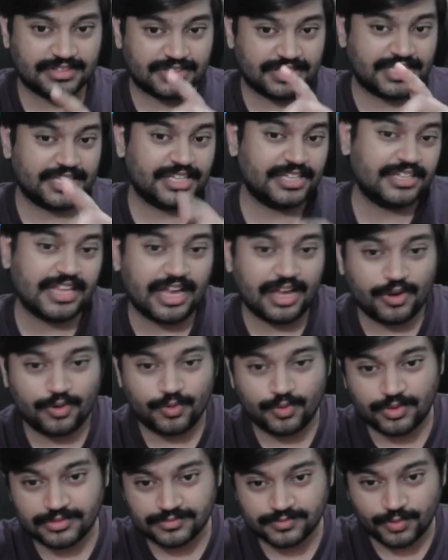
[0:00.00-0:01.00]
he
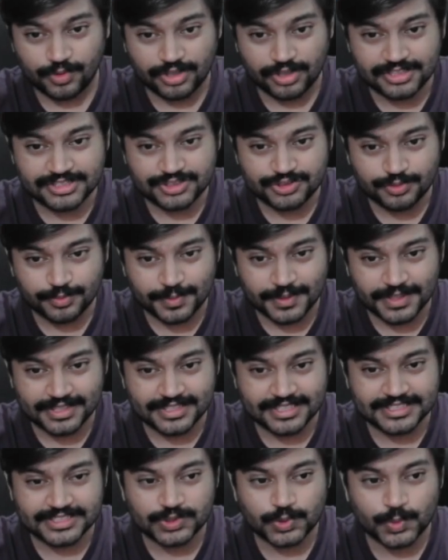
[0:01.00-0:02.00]
now wants to
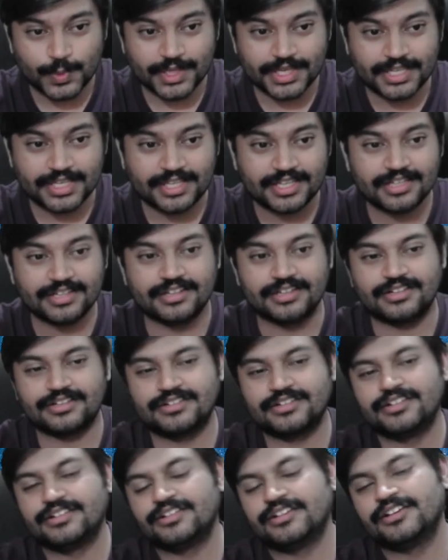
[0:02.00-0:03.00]
bring this queen here
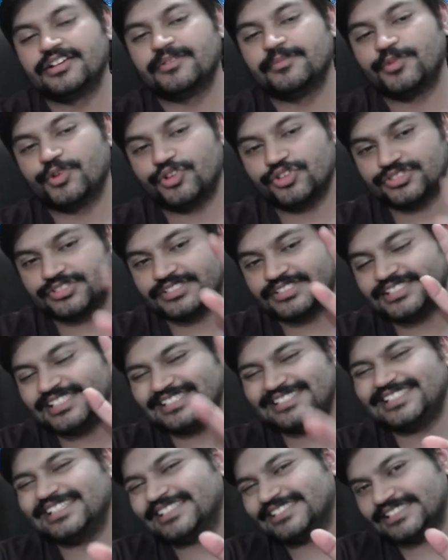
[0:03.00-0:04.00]
because
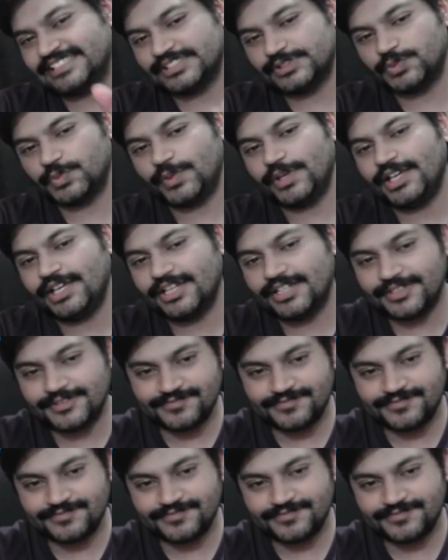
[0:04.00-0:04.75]
c6 is weak,